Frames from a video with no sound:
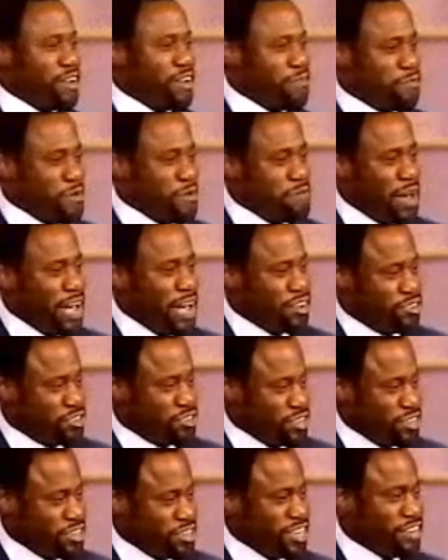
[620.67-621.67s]

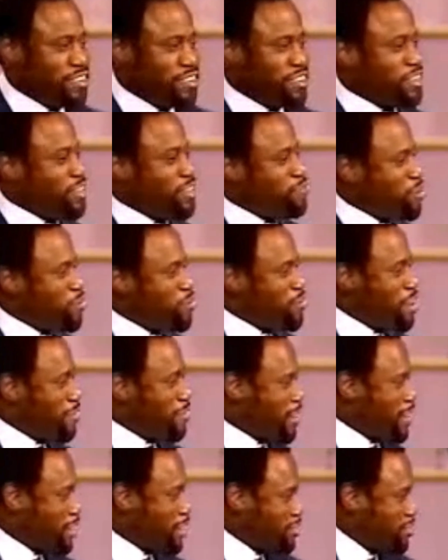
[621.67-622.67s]
information doesn't give you
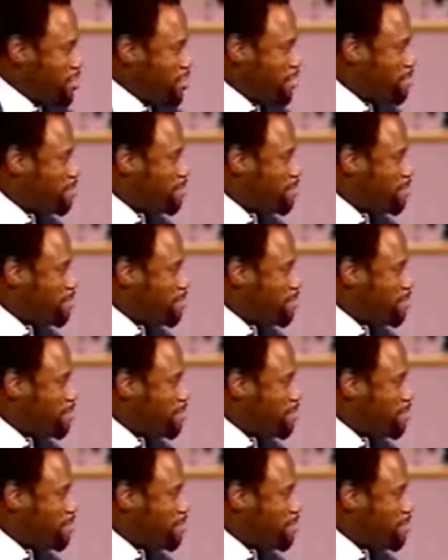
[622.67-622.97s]
revelation.